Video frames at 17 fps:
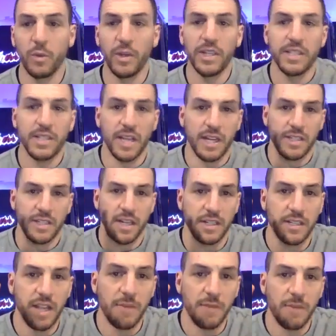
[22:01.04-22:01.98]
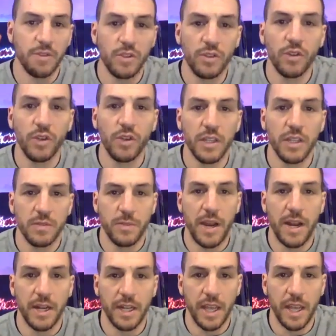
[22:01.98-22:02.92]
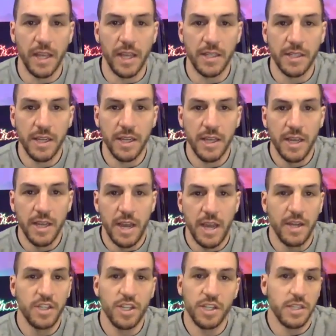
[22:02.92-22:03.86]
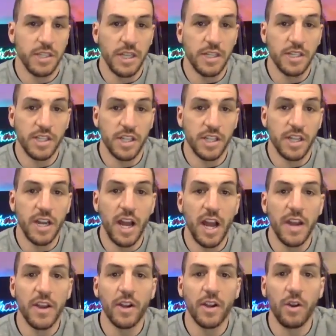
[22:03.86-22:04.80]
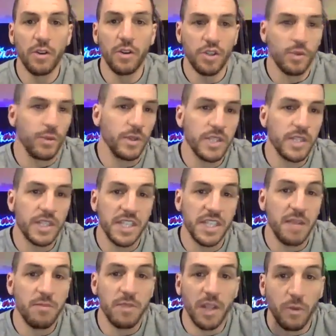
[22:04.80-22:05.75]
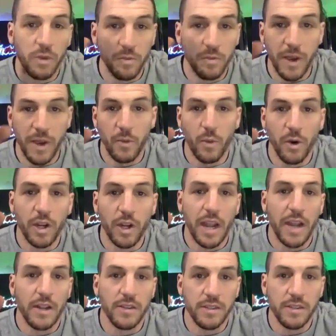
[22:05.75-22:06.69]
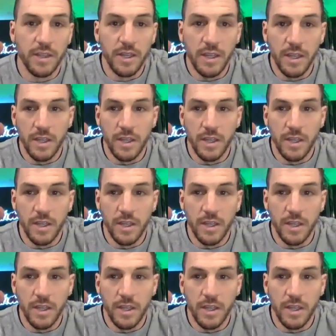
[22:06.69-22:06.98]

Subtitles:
we set aside a time to do this podcast, and it's just a non-negotiable. It's the same thing with my workouts.